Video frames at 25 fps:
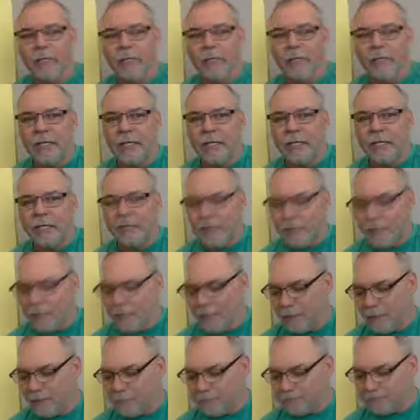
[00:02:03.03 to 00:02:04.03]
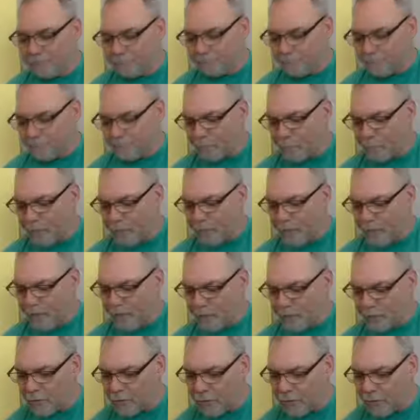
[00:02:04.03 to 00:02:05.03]
And
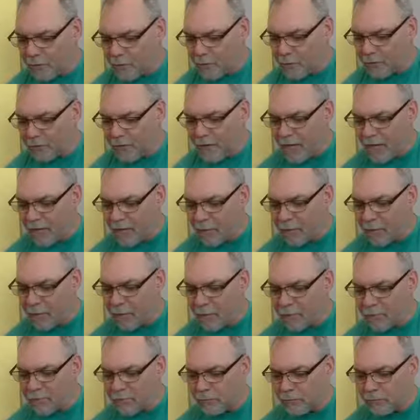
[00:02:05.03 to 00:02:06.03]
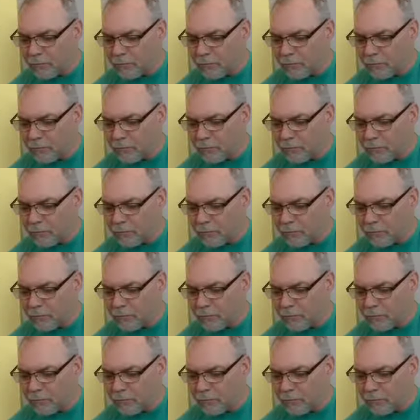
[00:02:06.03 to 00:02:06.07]
as we talk about